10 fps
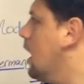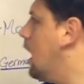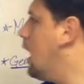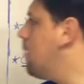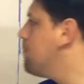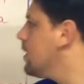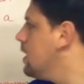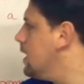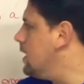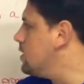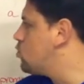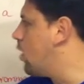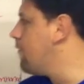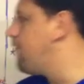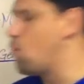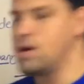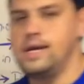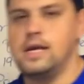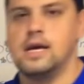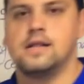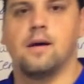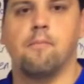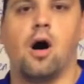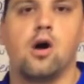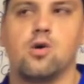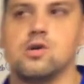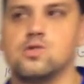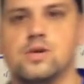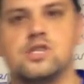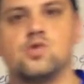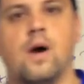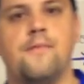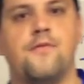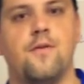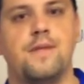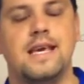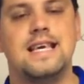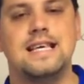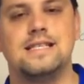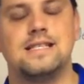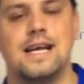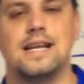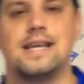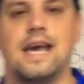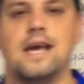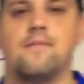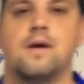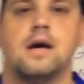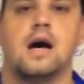In 1240, the Mongols, which swept from the east and came